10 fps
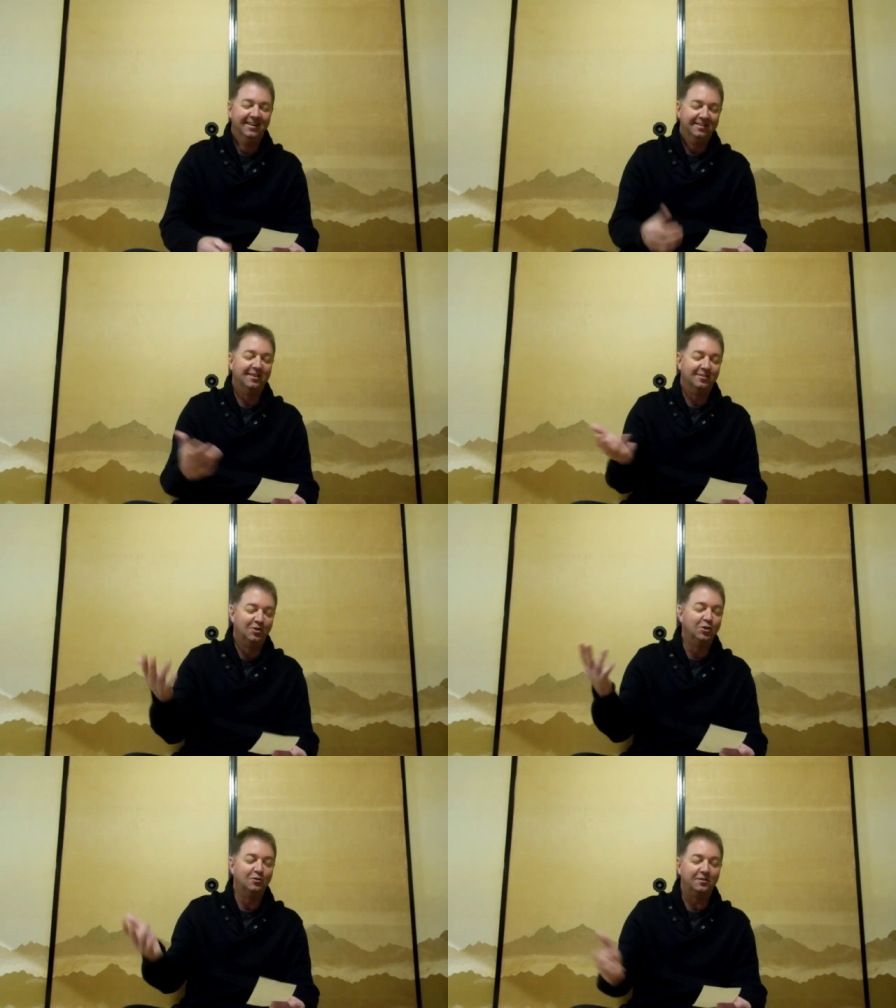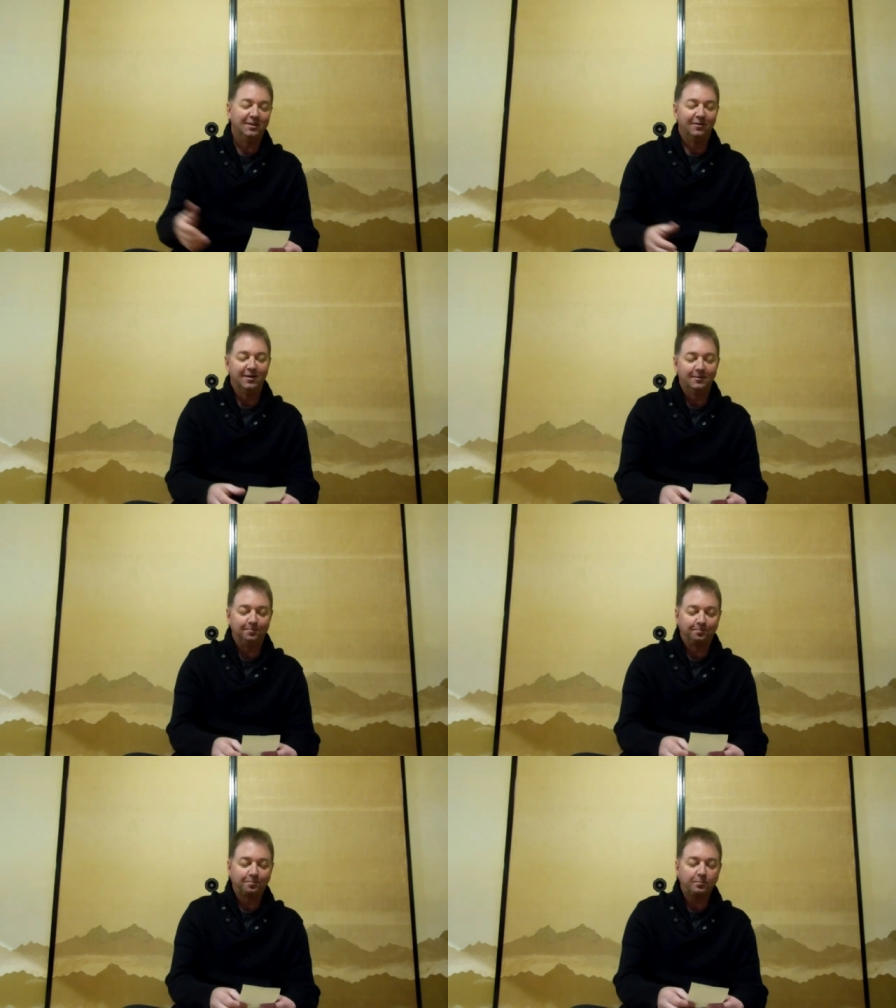that's juicy, right?
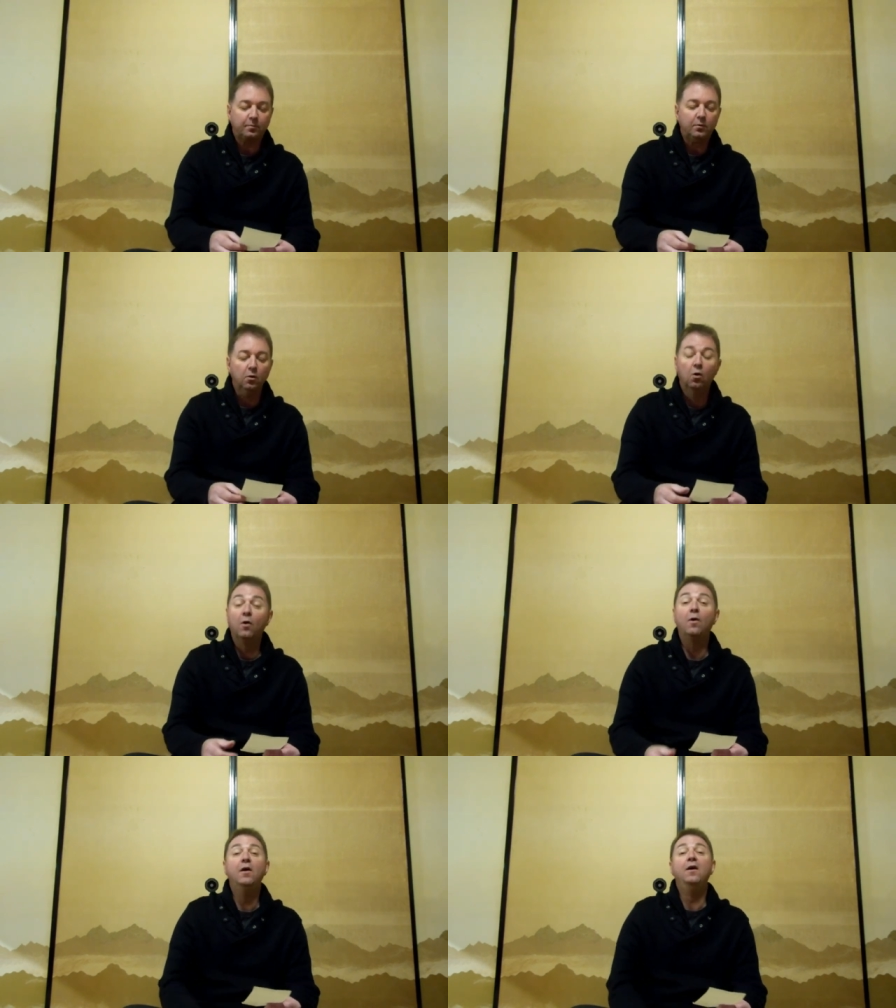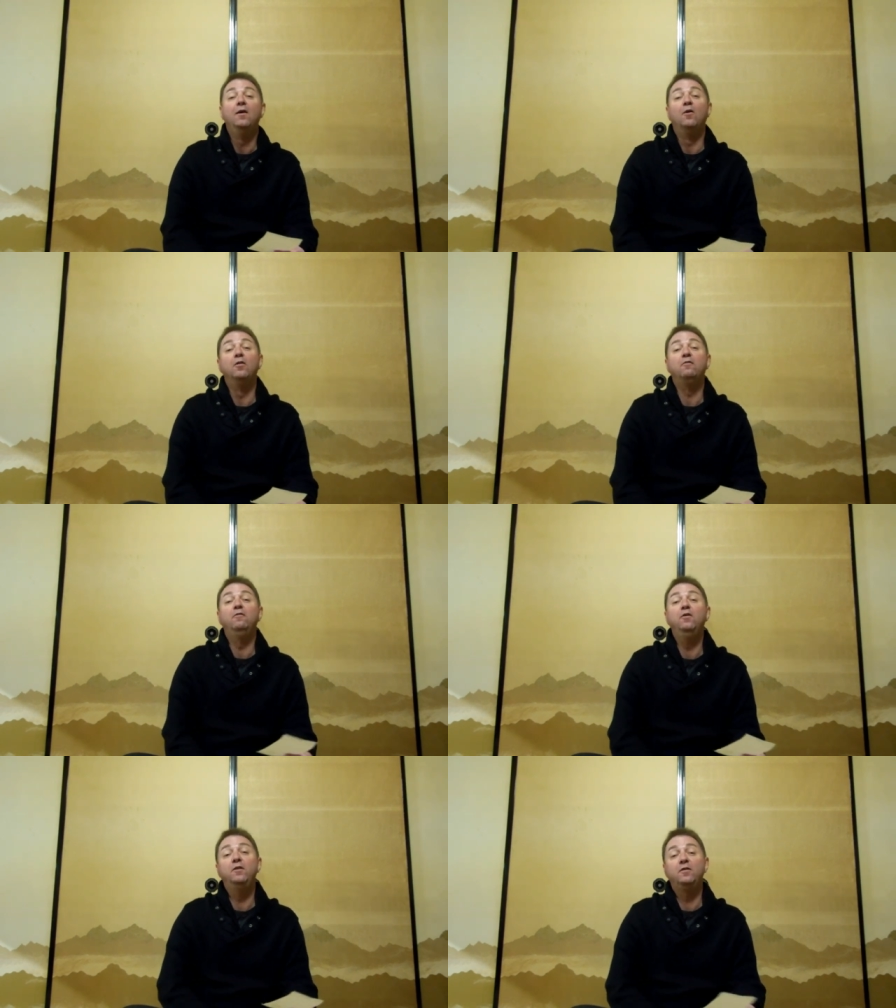Or Or the
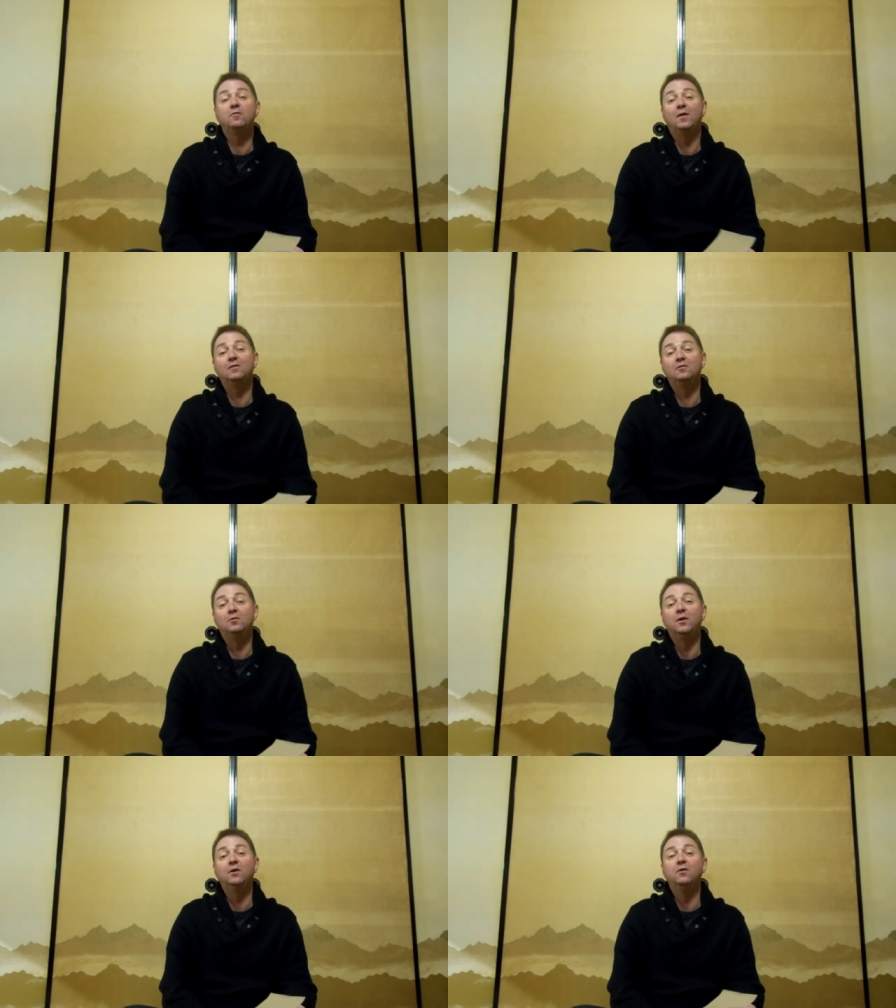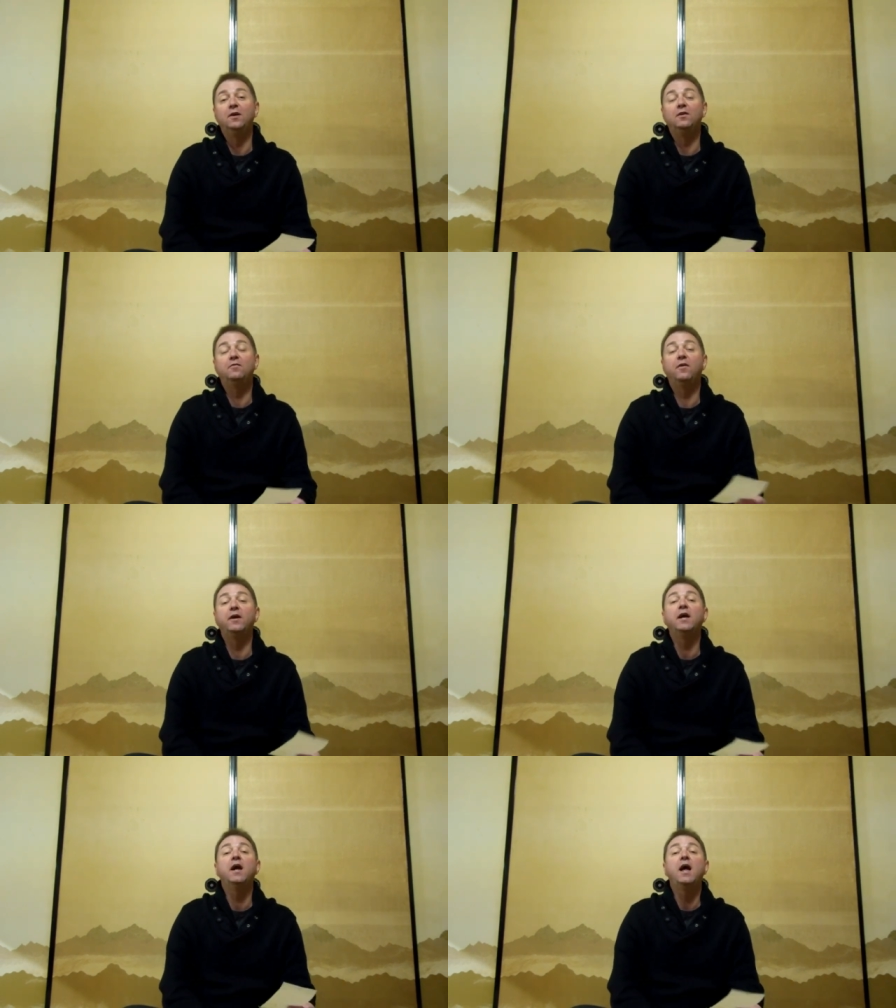food in this place is really good, it's
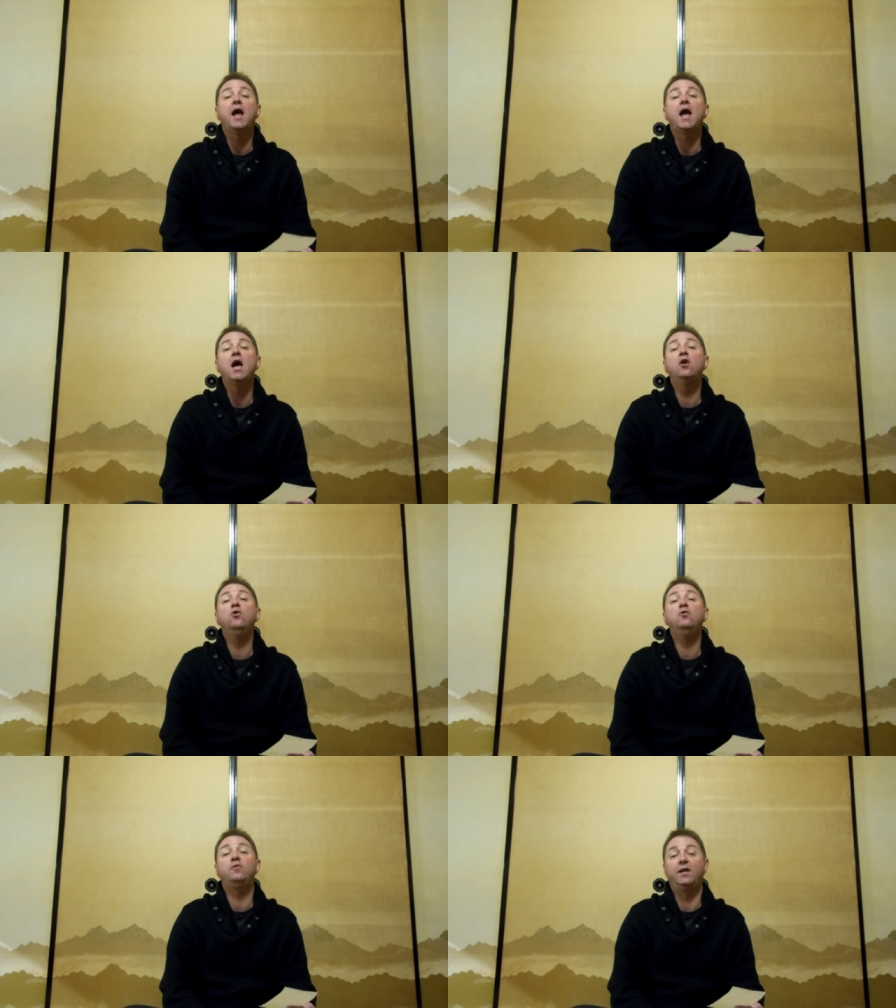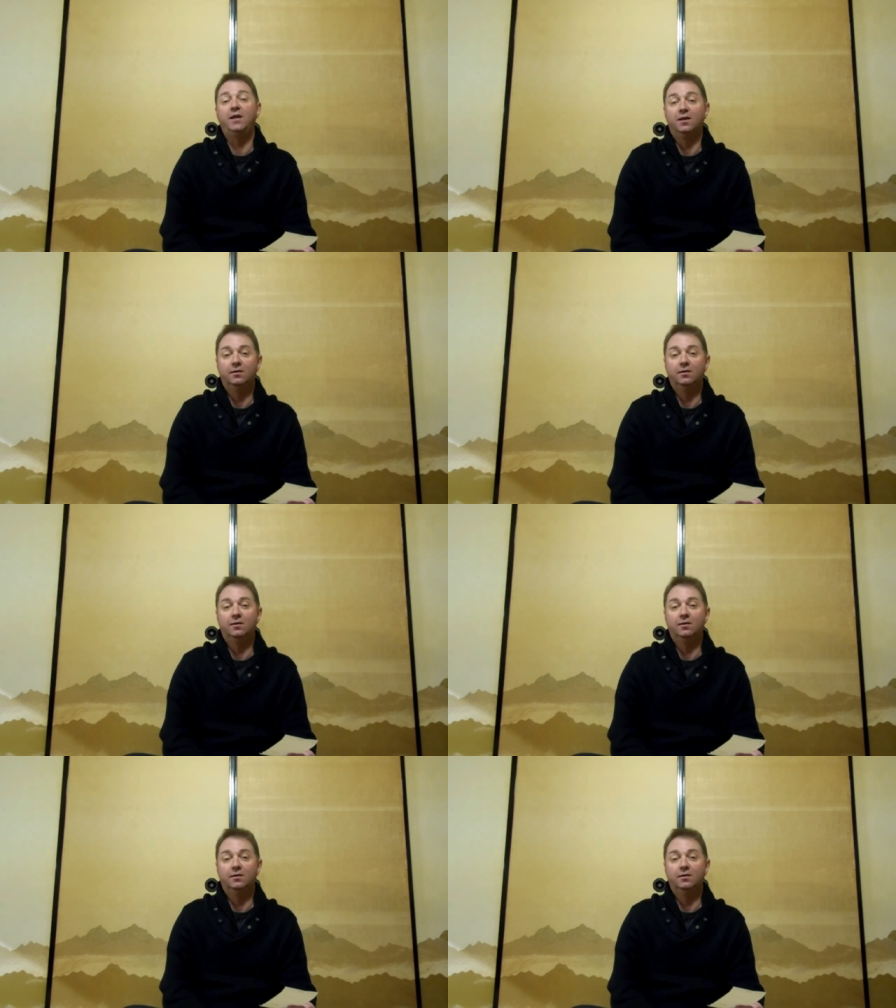very herusi,